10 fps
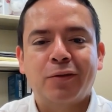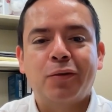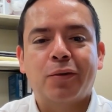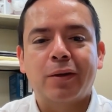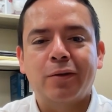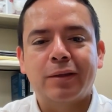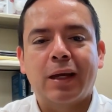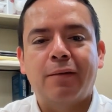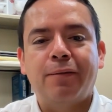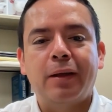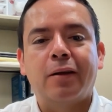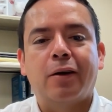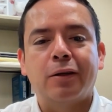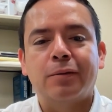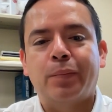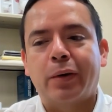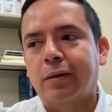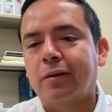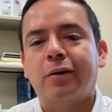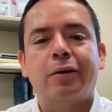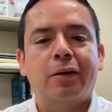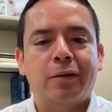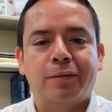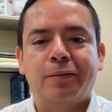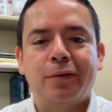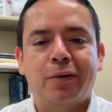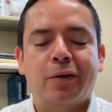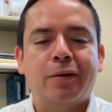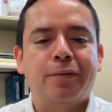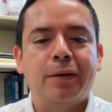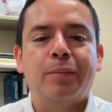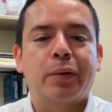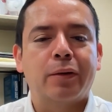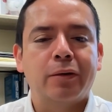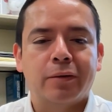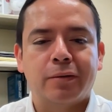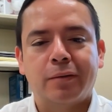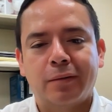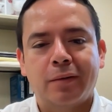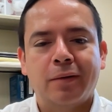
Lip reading: reduce that feed cost per ton of feed produced.